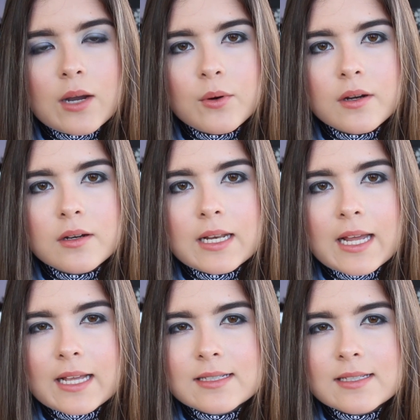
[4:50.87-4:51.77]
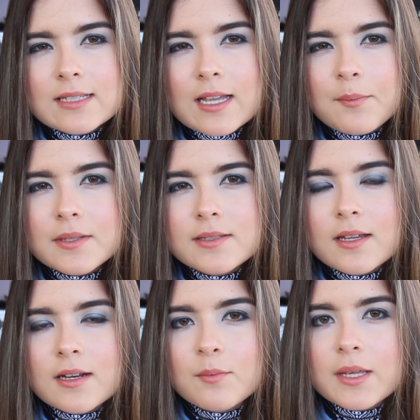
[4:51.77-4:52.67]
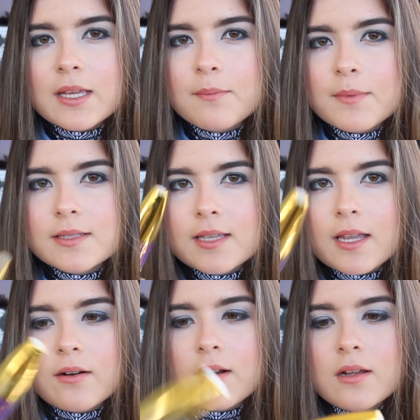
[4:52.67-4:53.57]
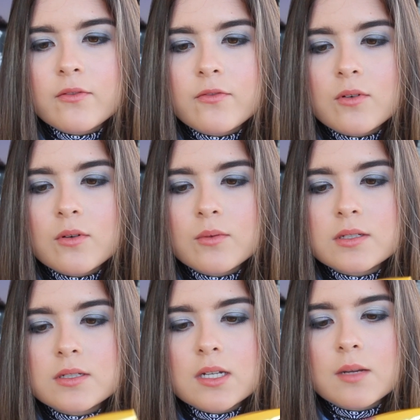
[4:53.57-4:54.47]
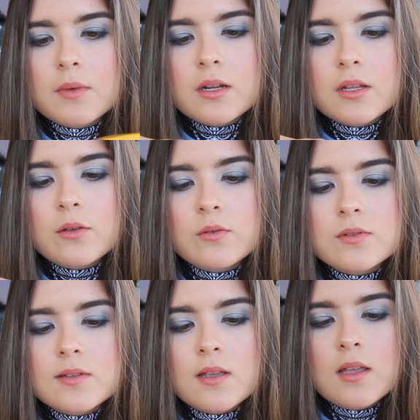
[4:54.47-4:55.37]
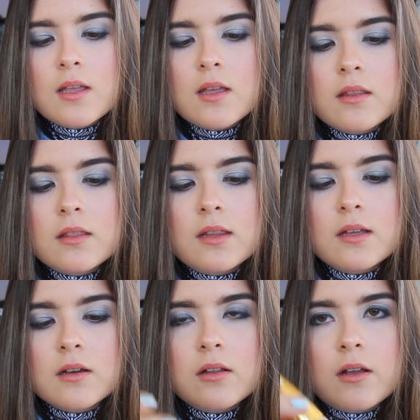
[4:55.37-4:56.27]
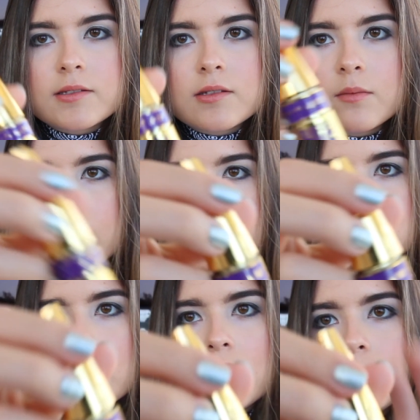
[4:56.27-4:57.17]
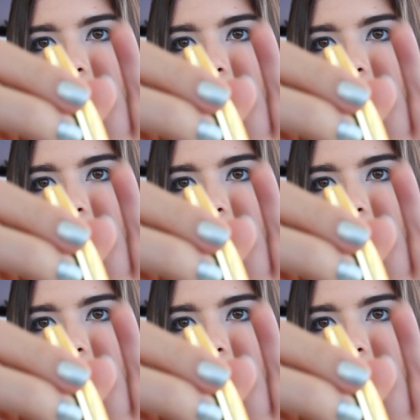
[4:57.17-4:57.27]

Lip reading: Our last step is gonna be mascara, for which I'm gonna use the Colossal Big Shot